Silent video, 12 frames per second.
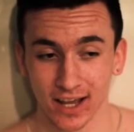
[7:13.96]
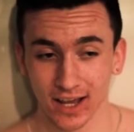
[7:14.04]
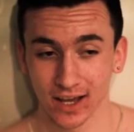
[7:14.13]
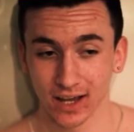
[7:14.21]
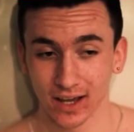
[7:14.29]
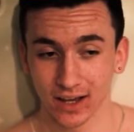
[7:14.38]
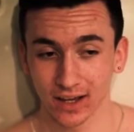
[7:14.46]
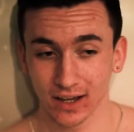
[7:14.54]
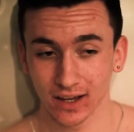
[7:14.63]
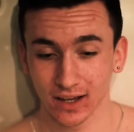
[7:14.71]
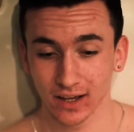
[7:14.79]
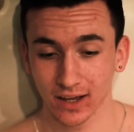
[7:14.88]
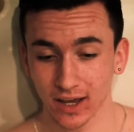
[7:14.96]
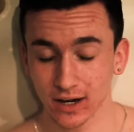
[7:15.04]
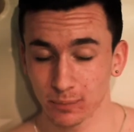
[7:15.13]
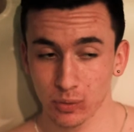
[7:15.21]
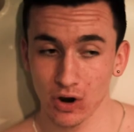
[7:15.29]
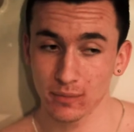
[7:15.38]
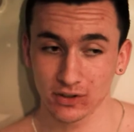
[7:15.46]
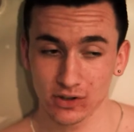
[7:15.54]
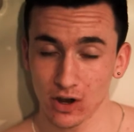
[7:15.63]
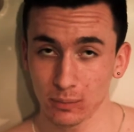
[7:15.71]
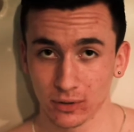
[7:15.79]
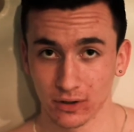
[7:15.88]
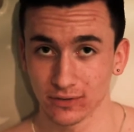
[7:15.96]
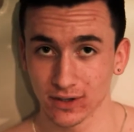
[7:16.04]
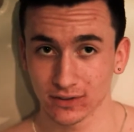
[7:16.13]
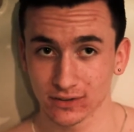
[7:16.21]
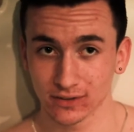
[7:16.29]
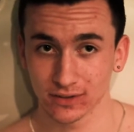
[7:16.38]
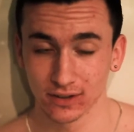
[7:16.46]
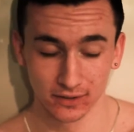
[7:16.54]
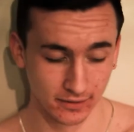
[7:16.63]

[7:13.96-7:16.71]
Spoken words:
And a prime example of this